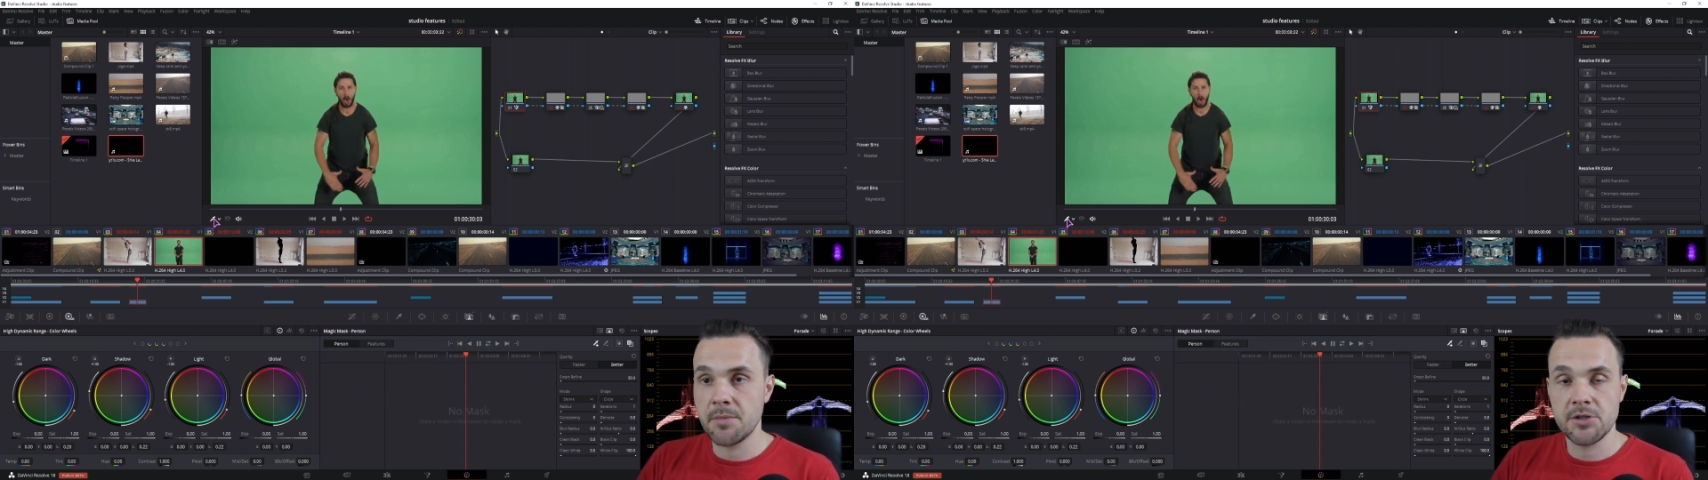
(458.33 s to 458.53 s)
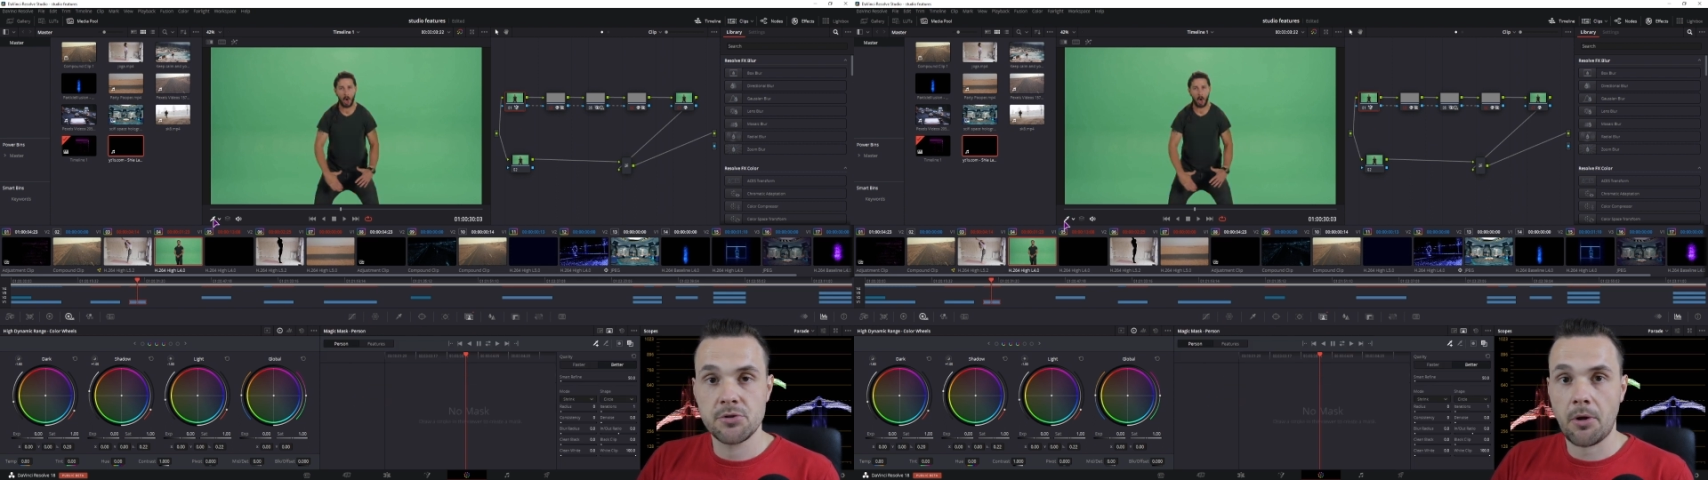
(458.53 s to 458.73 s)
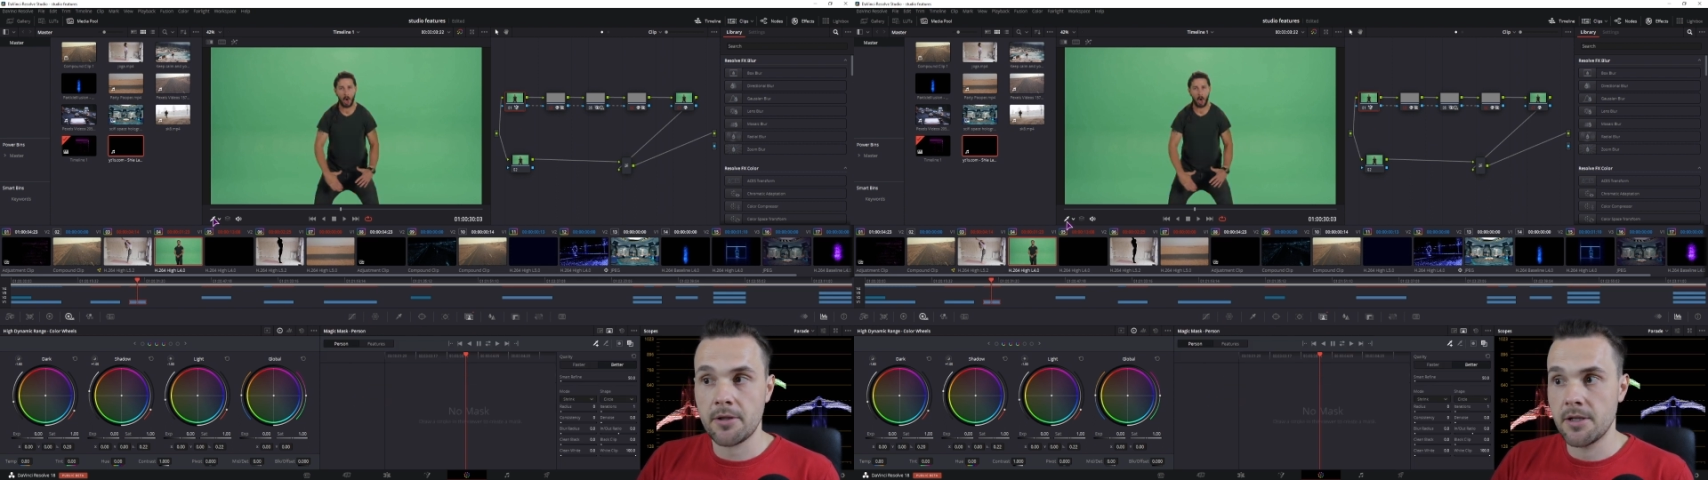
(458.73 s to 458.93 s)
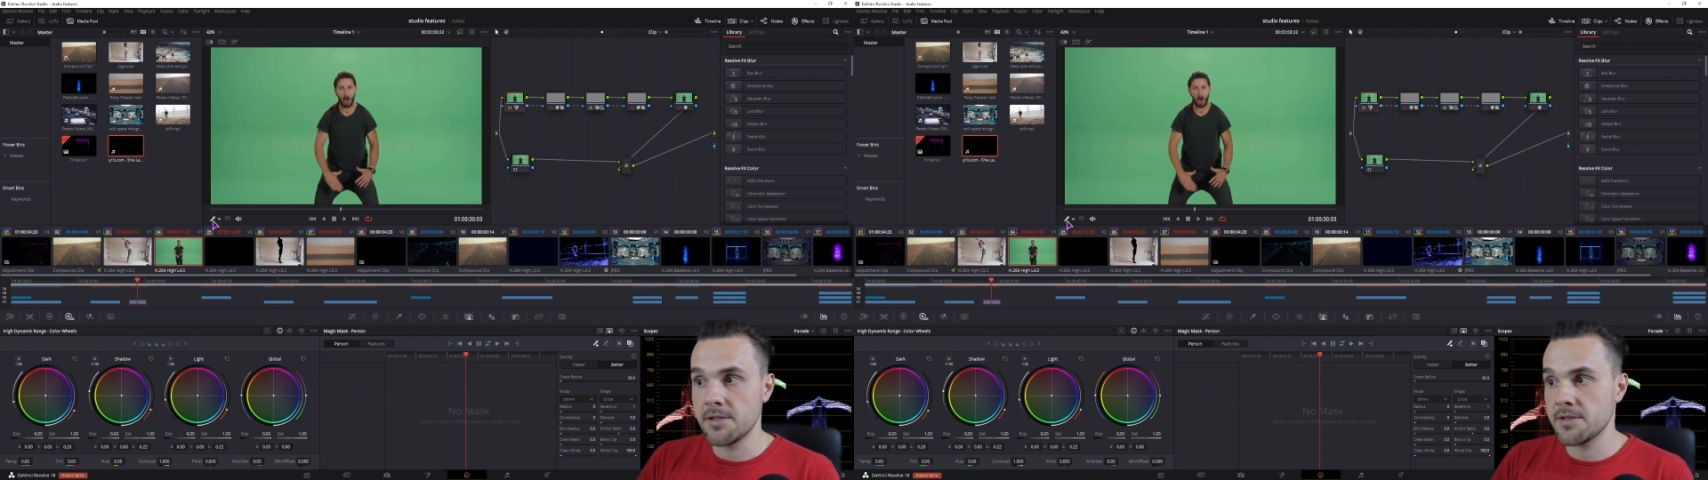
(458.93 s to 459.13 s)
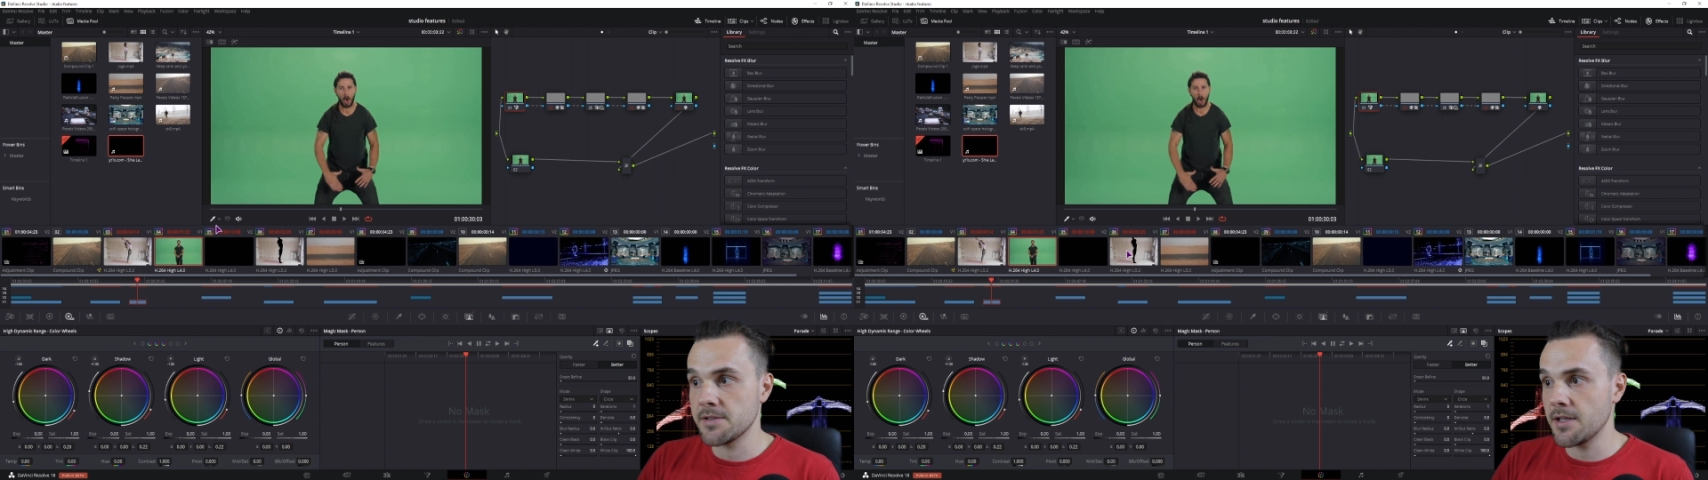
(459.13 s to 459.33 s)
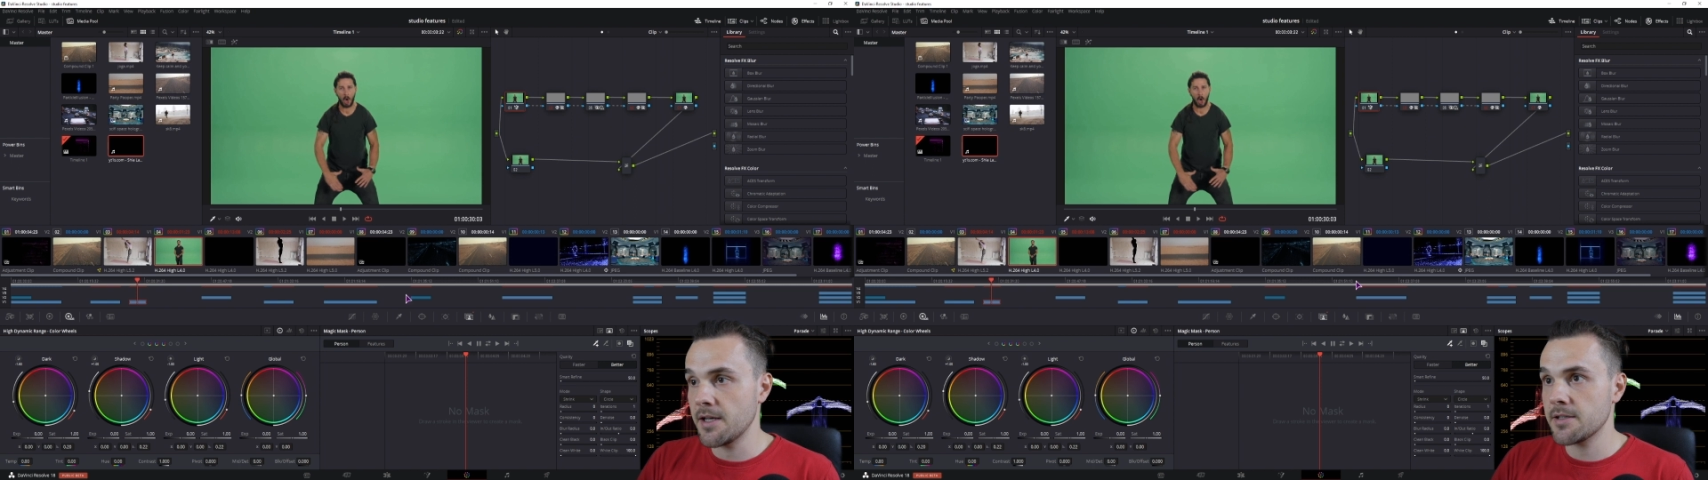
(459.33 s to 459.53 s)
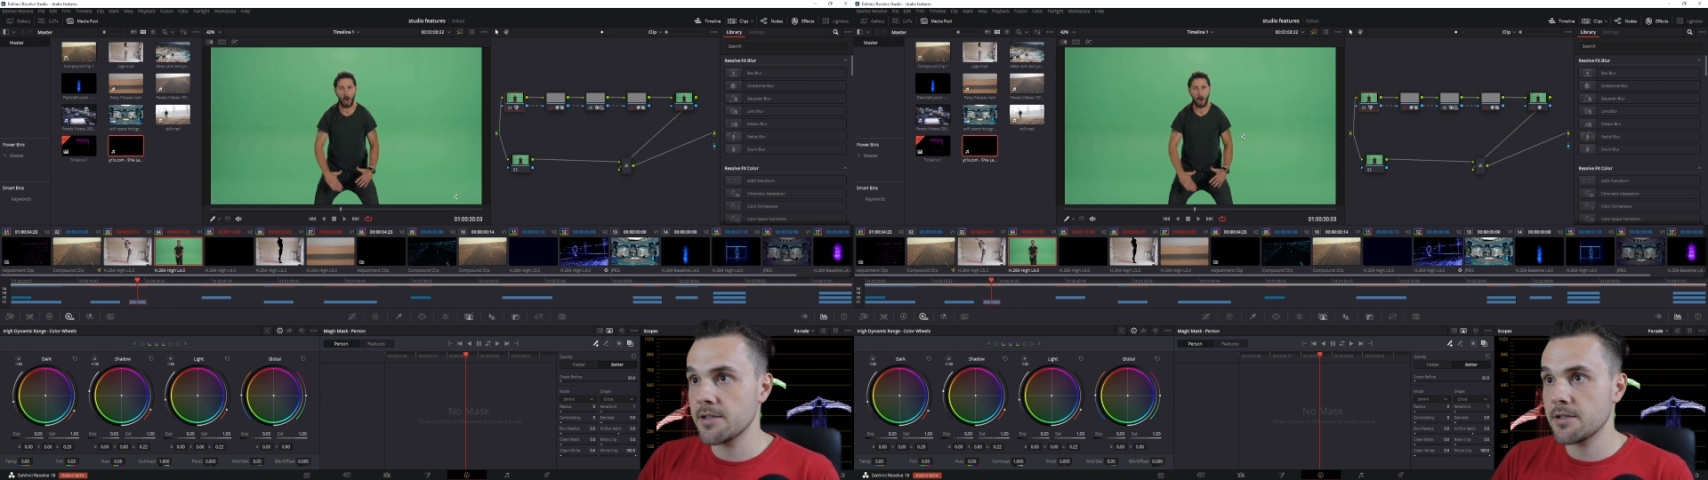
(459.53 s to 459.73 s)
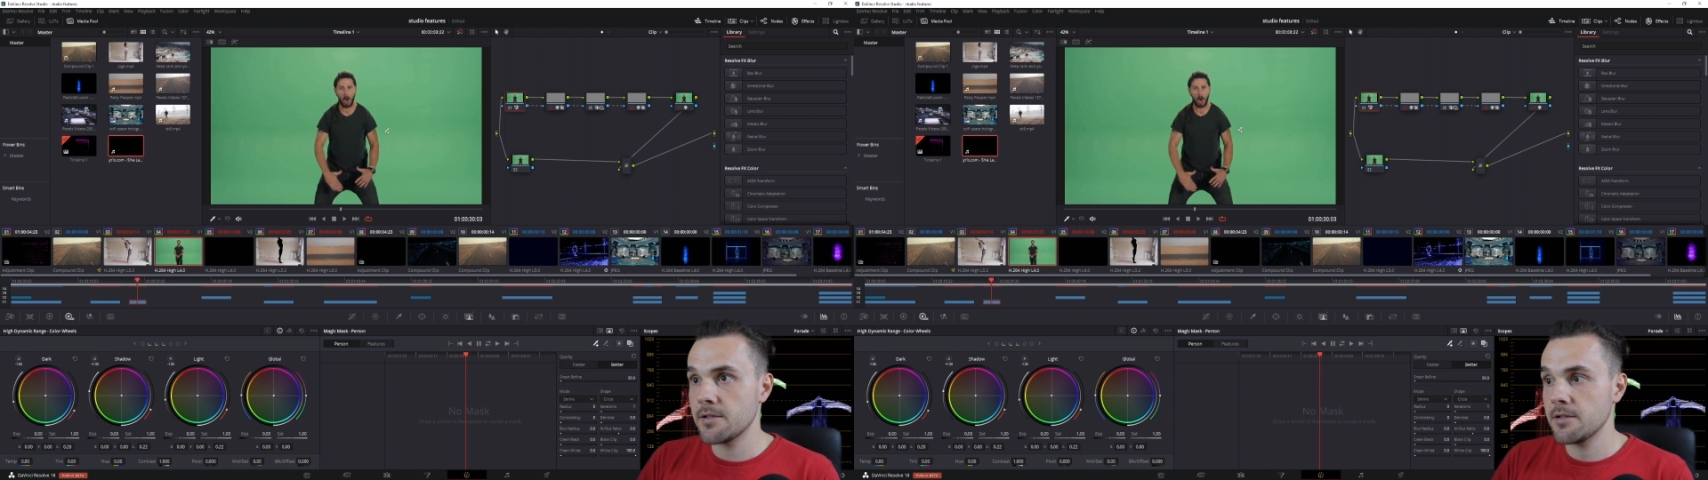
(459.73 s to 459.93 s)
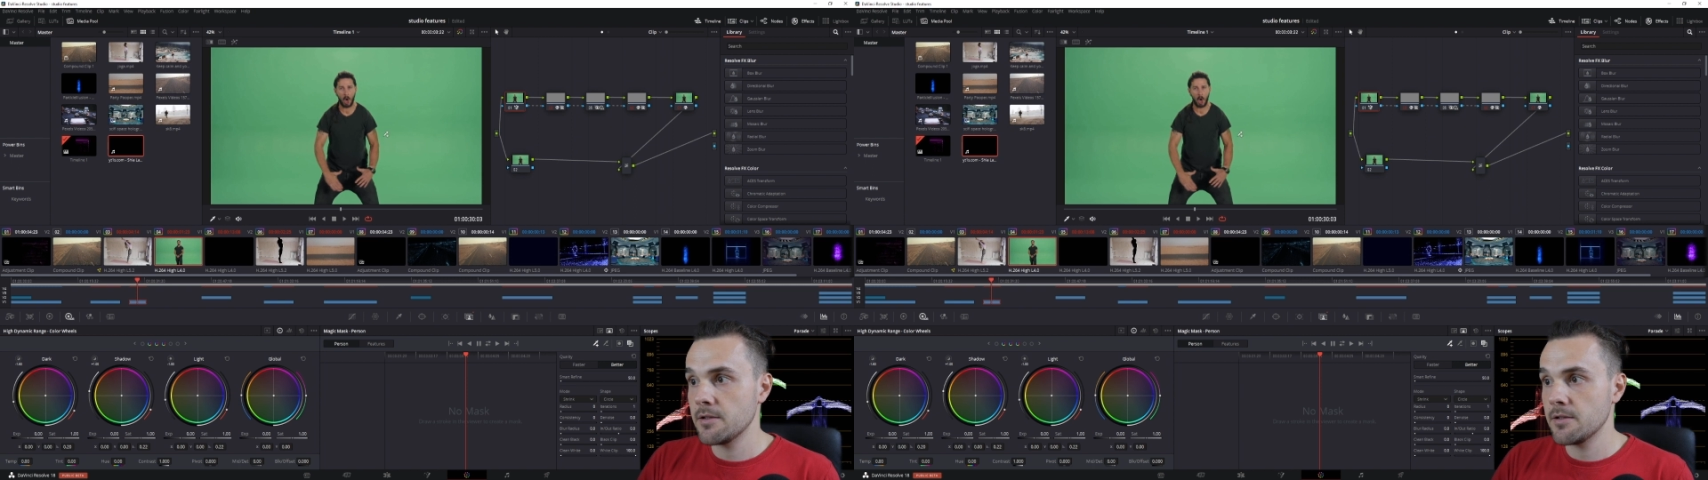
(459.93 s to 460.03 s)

make sure that this is selected.